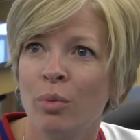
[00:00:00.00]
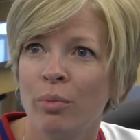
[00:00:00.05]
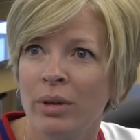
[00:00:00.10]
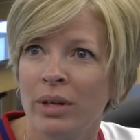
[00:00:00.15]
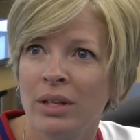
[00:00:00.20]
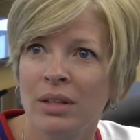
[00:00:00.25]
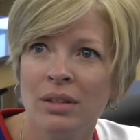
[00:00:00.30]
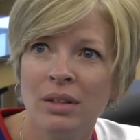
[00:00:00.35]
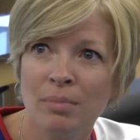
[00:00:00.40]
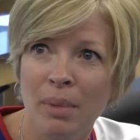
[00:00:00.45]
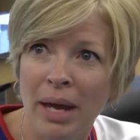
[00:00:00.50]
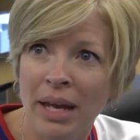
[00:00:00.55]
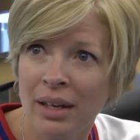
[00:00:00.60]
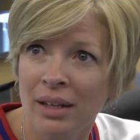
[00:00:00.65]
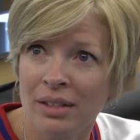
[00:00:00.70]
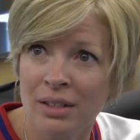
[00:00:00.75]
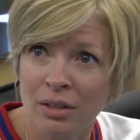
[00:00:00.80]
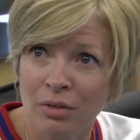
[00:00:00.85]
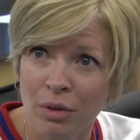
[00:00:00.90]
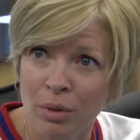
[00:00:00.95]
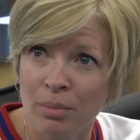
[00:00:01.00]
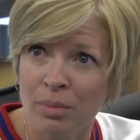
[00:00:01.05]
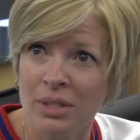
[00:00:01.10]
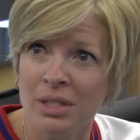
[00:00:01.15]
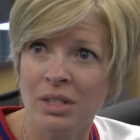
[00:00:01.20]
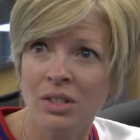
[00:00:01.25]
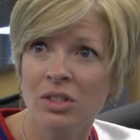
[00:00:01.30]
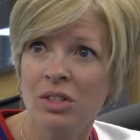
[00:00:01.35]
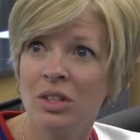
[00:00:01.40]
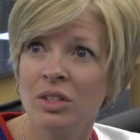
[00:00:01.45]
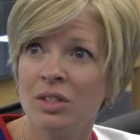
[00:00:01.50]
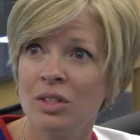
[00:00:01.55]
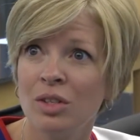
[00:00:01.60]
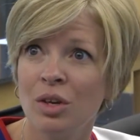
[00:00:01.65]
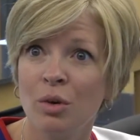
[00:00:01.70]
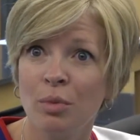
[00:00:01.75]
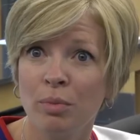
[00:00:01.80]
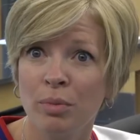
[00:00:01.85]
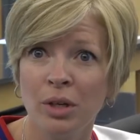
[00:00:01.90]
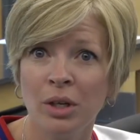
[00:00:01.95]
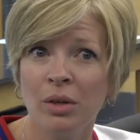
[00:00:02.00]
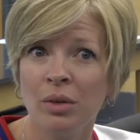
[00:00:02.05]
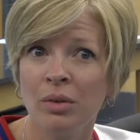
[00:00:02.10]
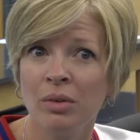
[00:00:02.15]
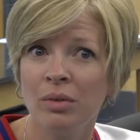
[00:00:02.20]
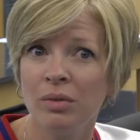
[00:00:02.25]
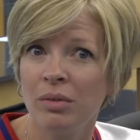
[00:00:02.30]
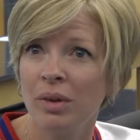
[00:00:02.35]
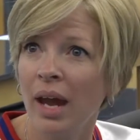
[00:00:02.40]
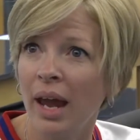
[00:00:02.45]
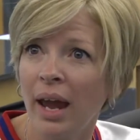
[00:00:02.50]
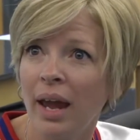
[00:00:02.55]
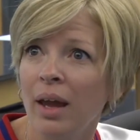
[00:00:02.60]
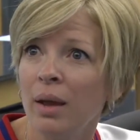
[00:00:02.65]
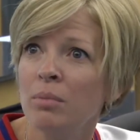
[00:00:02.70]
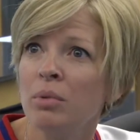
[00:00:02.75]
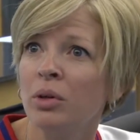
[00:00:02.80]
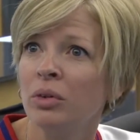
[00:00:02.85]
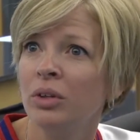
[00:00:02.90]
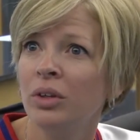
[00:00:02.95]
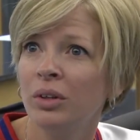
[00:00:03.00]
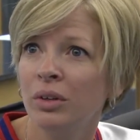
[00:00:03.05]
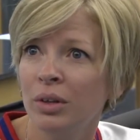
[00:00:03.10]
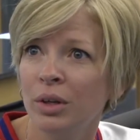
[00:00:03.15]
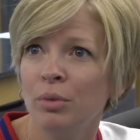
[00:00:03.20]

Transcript: open in the bank in different positions, you're able, you're